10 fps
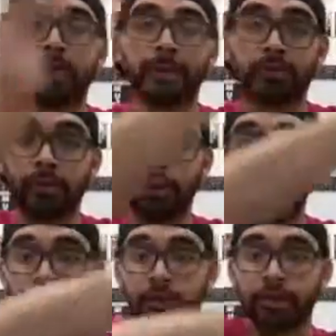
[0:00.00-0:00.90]
again,
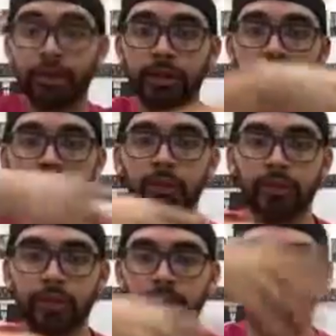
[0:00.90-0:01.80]
over
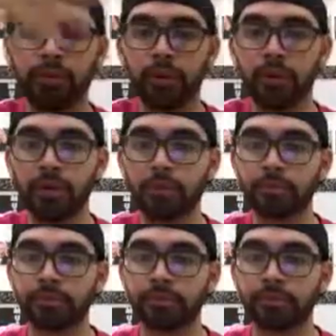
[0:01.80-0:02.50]
the rainbow.